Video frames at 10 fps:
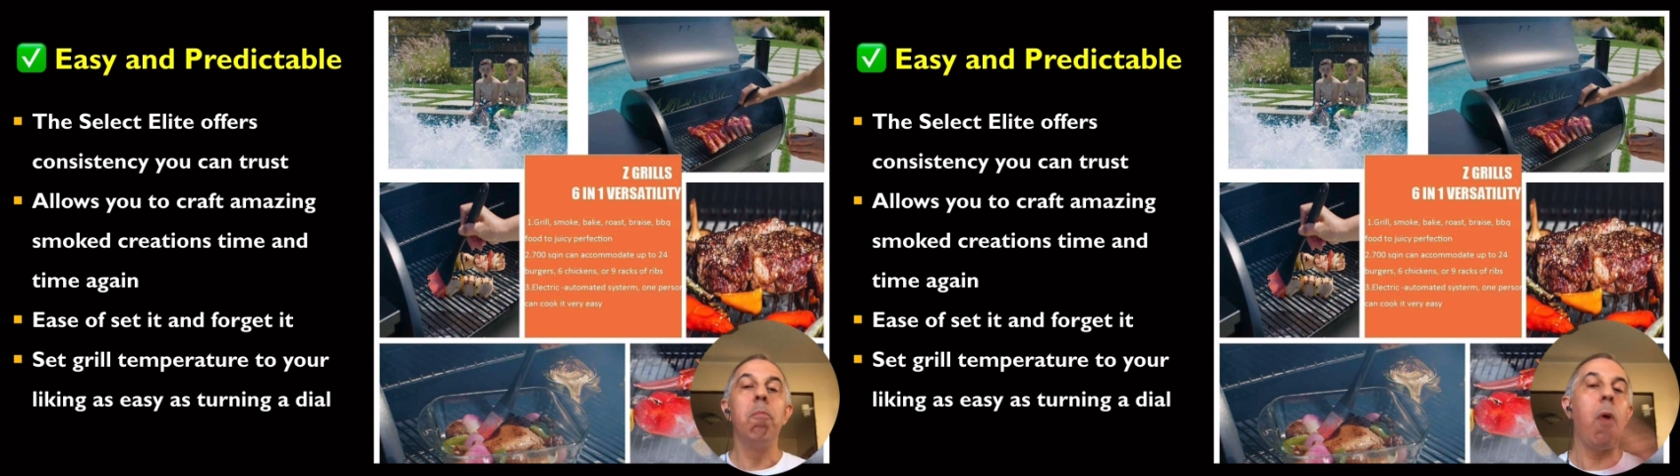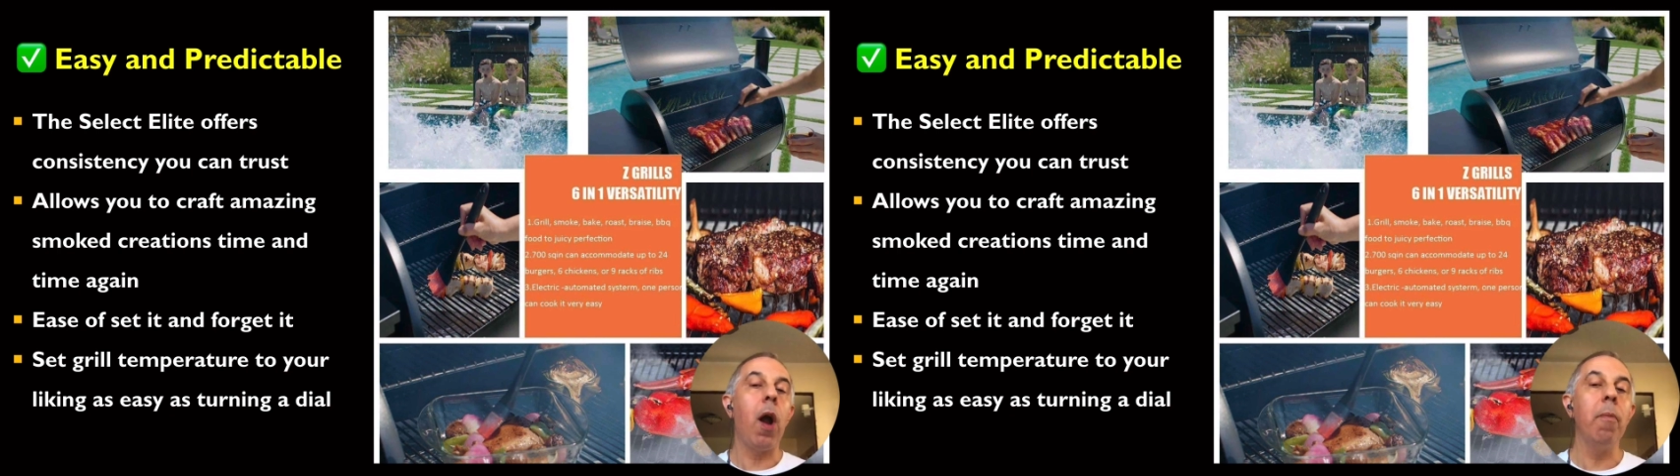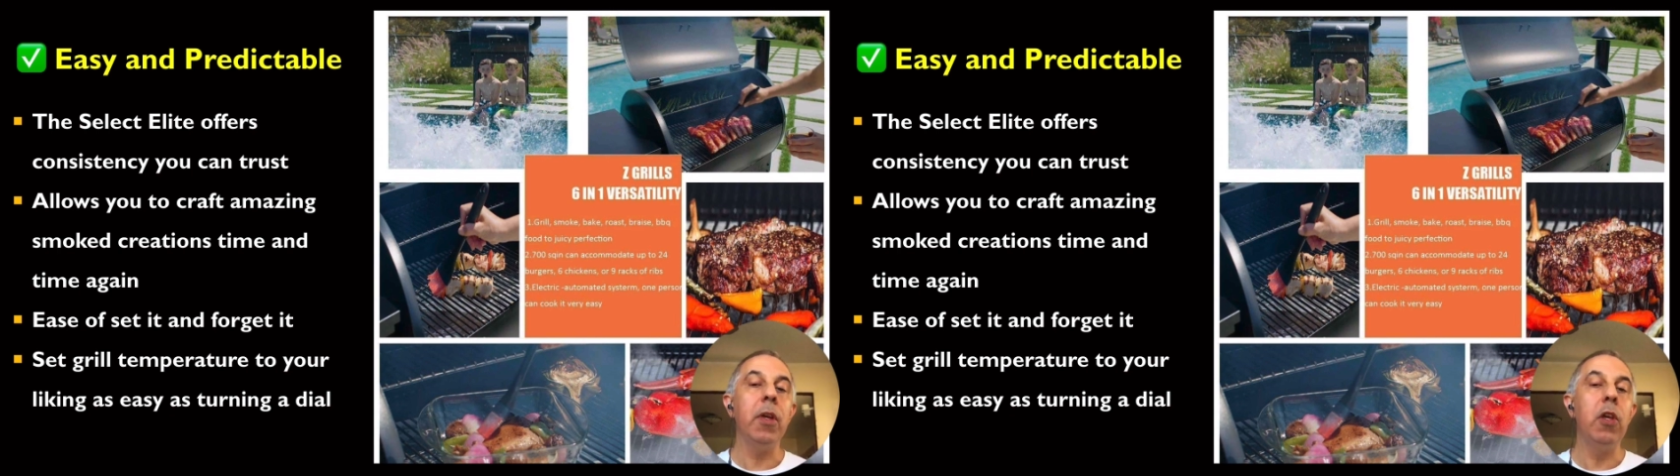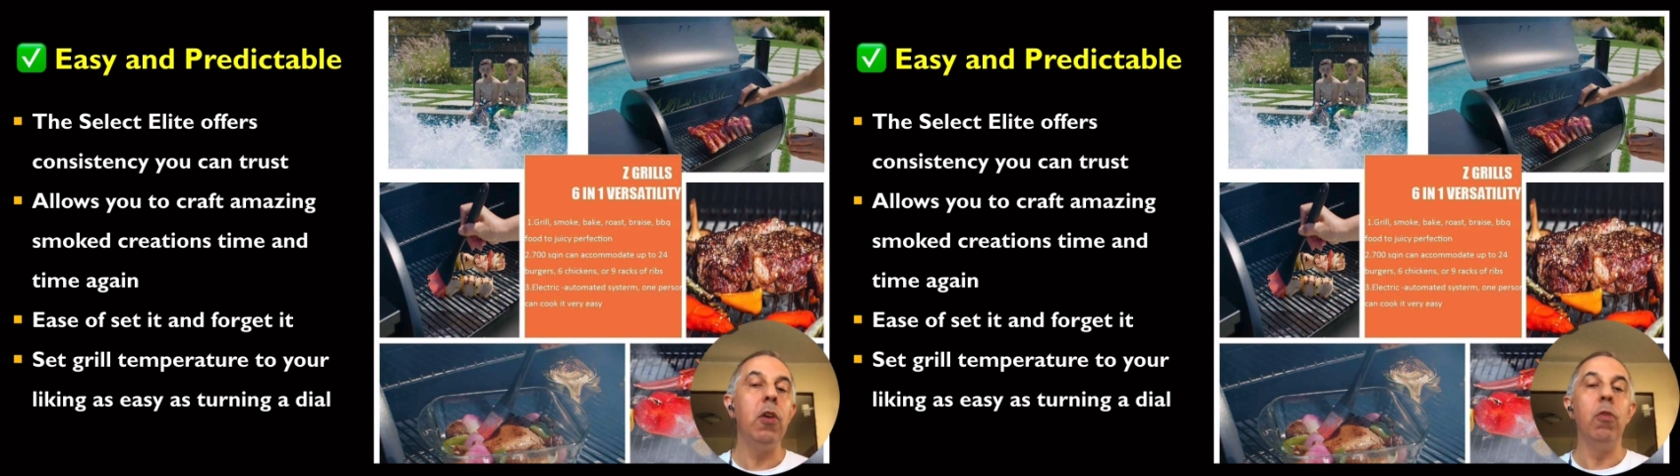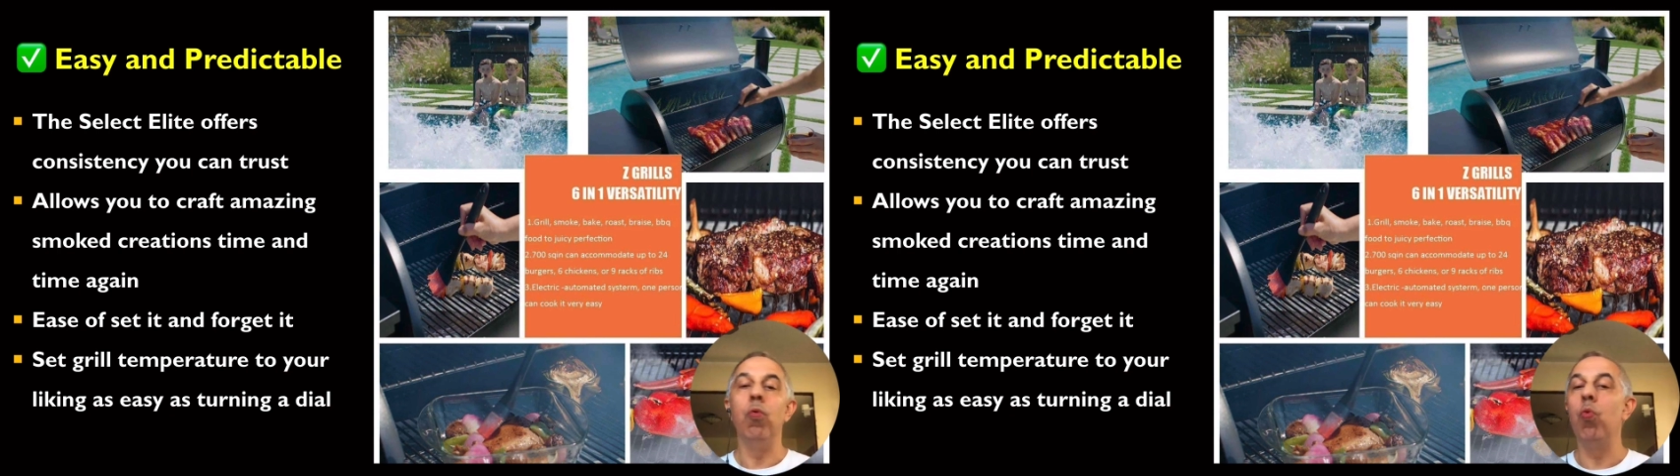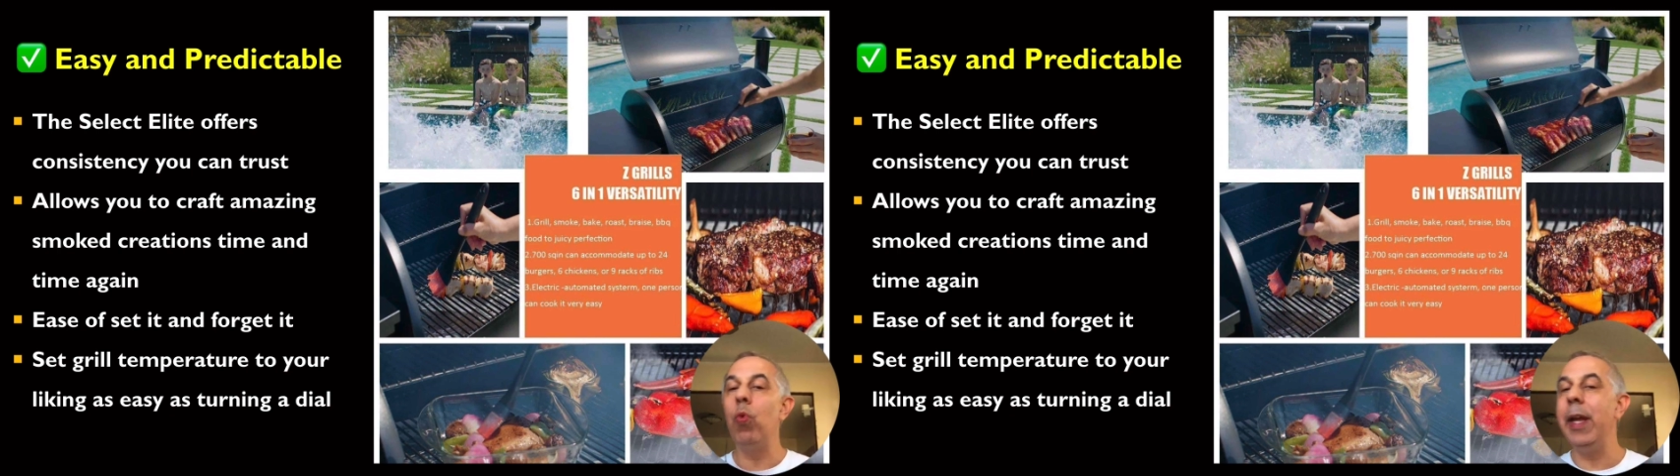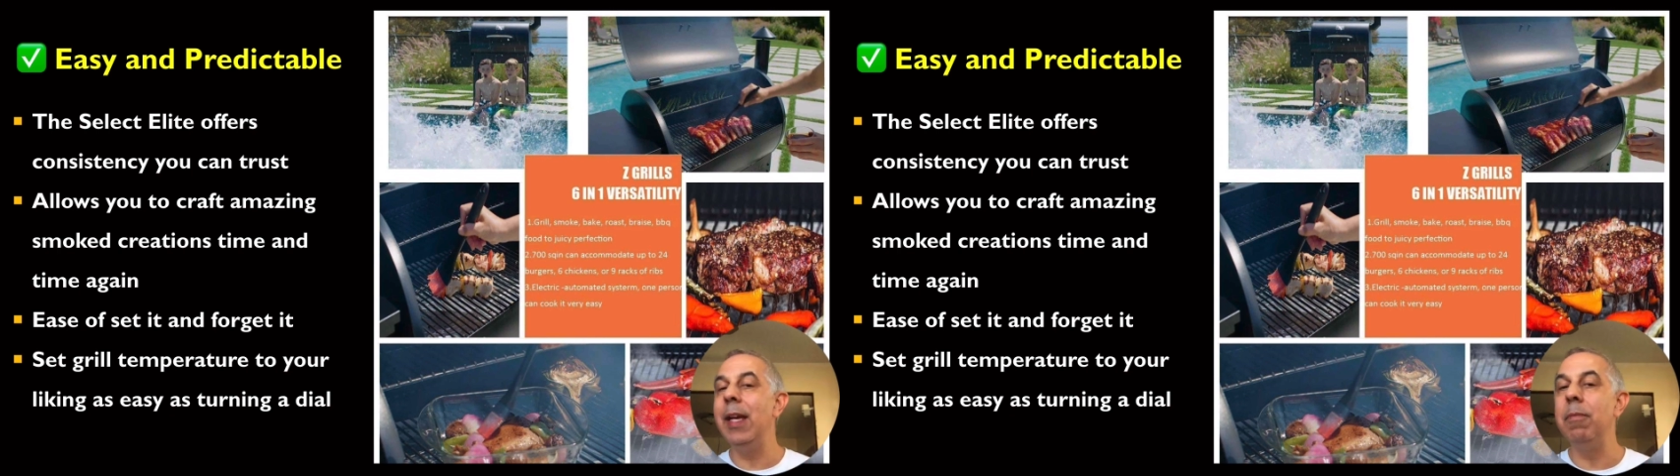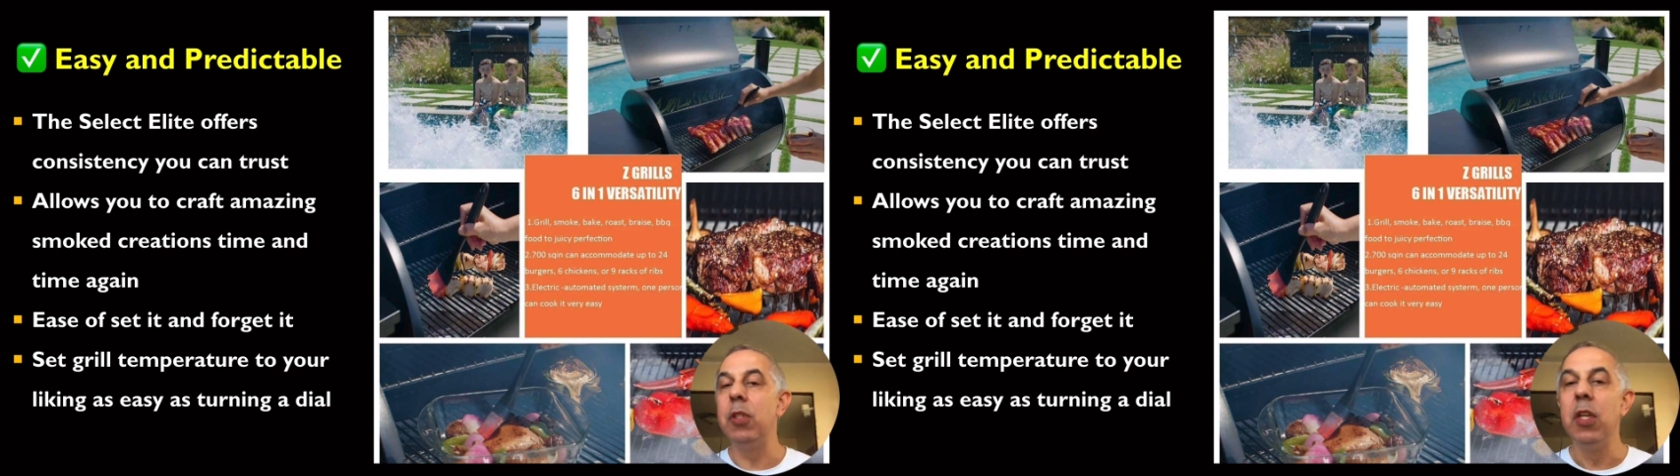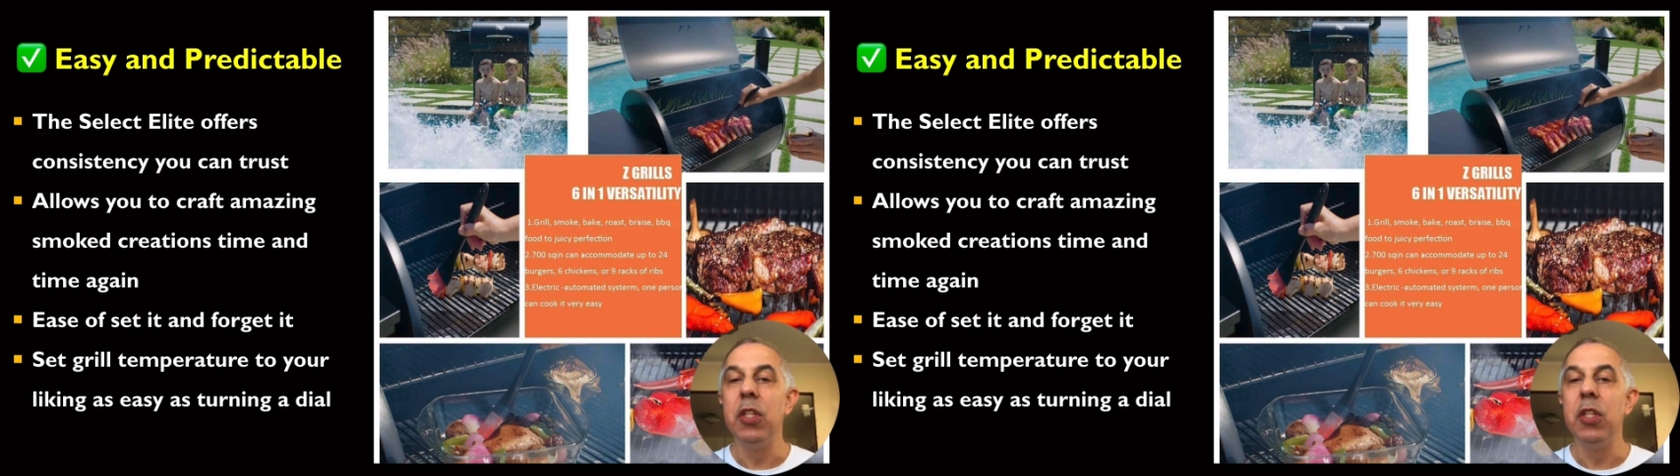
barbecue, ribs,